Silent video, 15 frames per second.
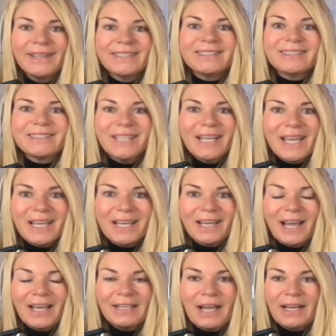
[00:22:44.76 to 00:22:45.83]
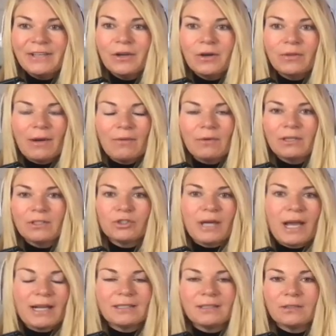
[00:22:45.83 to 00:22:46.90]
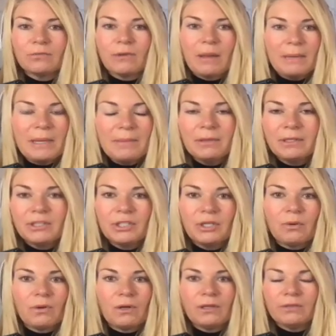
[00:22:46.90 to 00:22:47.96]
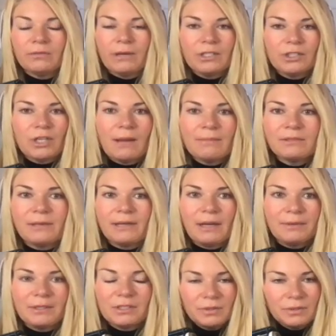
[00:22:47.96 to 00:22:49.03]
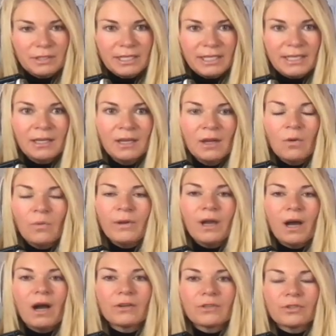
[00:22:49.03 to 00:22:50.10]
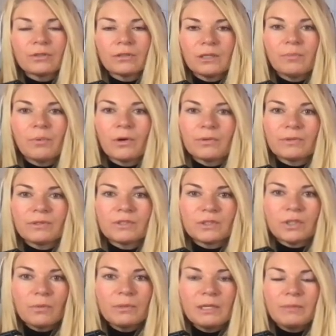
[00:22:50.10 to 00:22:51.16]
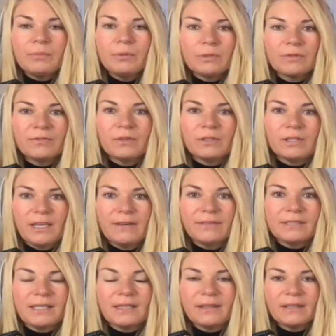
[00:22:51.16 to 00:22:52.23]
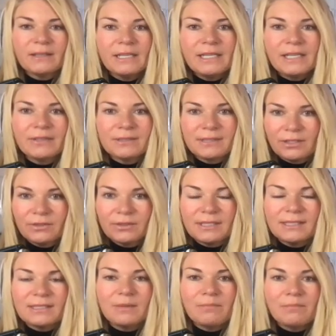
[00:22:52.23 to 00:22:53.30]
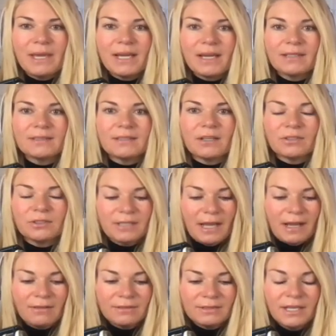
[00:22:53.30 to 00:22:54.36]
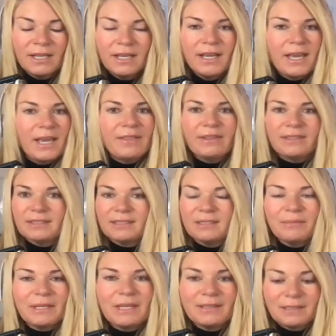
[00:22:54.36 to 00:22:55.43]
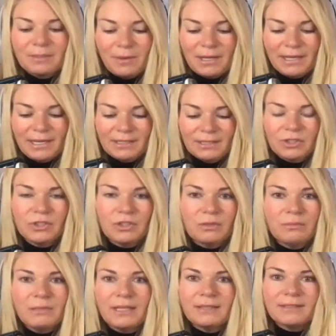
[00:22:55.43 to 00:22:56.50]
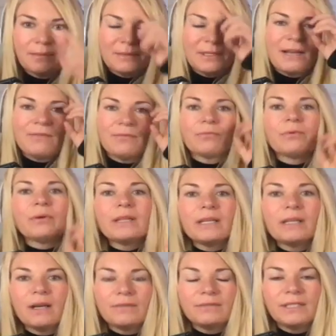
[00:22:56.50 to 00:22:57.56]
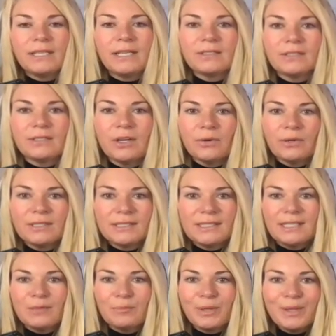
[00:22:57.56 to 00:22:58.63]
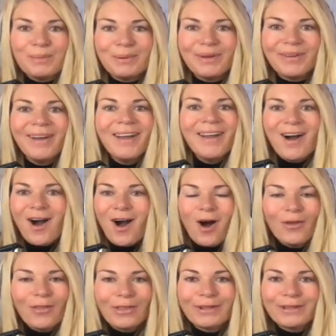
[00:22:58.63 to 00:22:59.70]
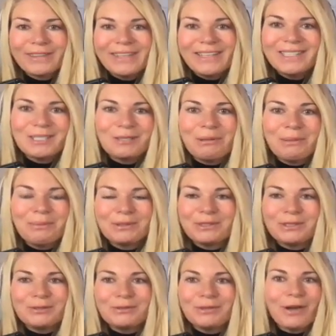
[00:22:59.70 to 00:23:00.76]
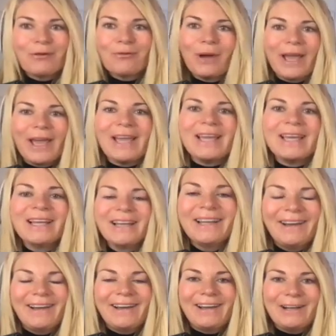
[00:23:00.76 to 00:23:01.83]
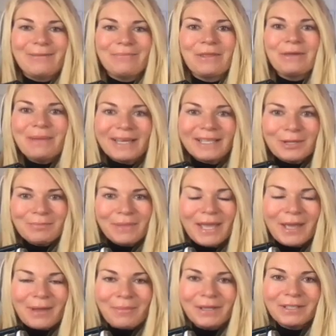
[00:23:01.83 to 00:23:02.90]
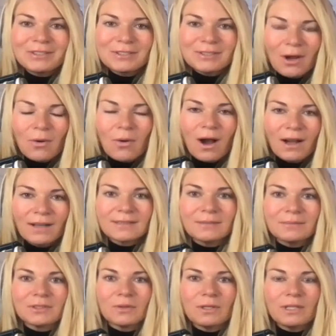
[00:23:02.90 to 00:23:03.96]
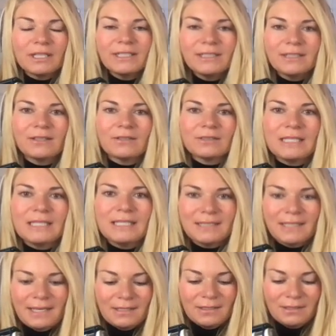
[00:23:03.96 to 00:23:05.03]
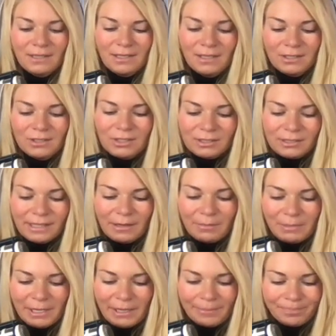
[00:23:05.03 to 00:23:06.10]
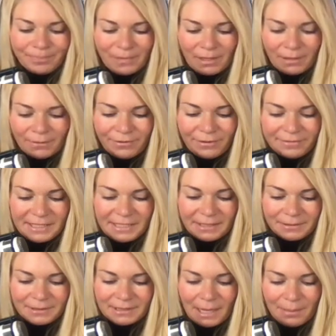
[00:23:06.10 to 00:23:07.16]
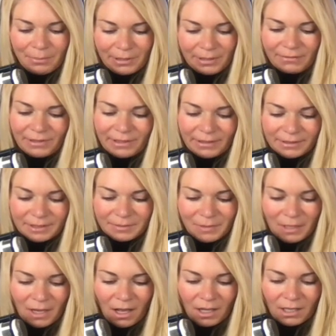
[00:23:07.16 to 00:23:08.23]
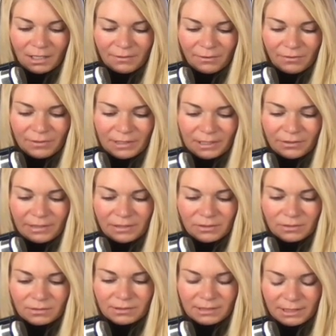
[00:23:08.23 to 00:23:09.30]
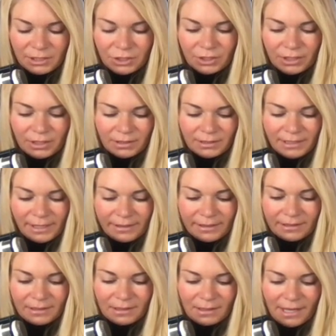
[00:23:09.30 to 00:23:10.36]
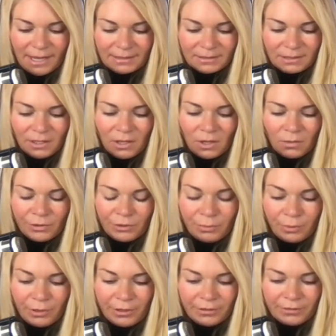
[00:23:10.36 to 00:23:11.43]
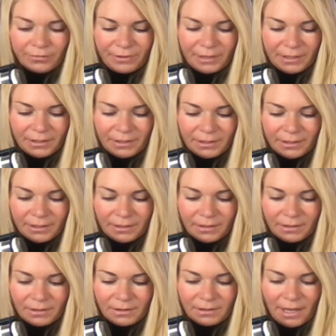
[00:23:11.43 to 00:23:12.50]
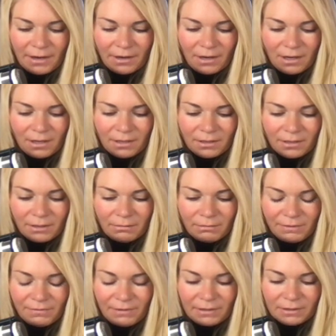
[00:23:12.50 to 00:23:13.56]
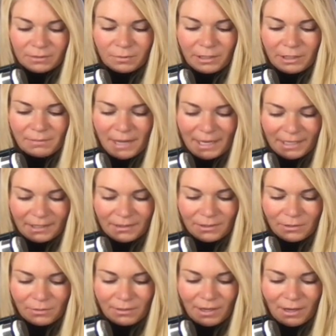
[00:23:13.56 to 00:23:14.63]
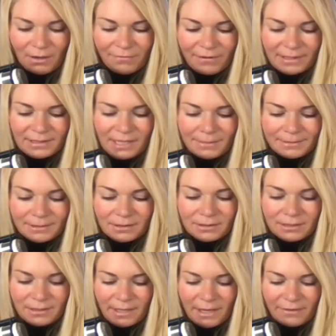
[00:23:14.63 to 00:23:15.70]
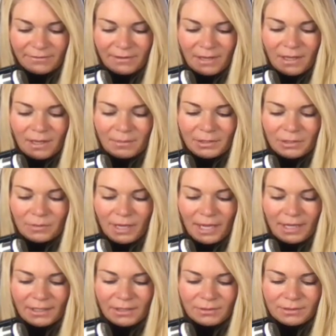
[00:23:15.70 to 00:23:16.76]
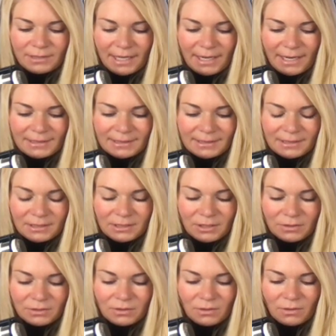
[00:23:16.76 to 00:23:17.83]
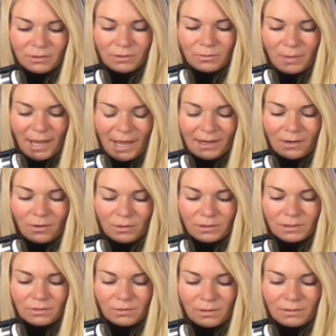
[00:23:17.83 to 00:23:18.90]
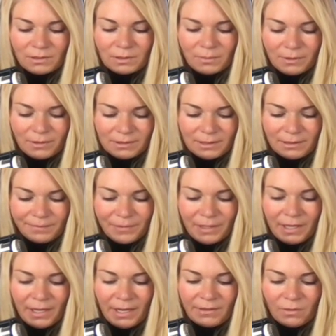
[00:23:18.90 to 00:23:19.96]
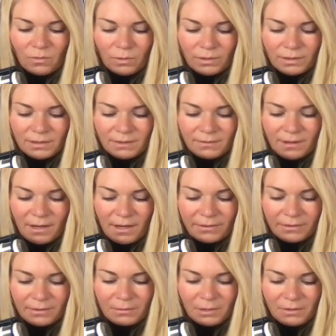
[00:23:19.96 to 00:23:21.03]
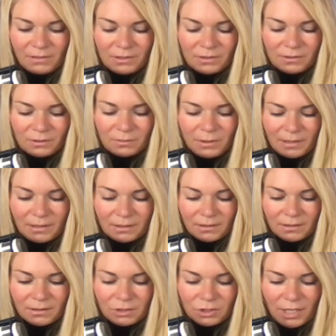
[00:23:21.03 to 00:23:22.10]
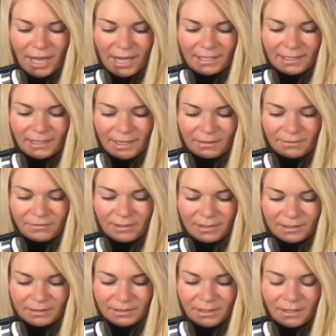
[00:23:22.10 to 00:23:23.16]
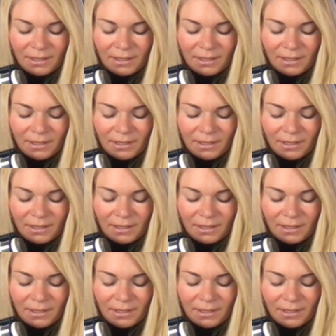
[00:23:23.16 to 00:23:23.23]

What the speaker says: sing. I know that will attract the right people into your world, the right jobs, the right opportunity. We are truly born with so many beautiful gifts and little idiosyncrasies that make us ourselves. And this is something else the podcast has shown me, and something I've really loved to get to know and see in people, all the little things that people do their way that make them them. It's so awesome. So cling to those things and just let it be. 15, stop pointing fingers. I'll never forget a grade school teacher telling the class, when you point your finger, there are 3 fingers pointing back at you. We all face obstacles in life, but you can't use that as an excuse to hold you back or to grow as a person. In the words of the author and motivational speaker, Jack Canfield,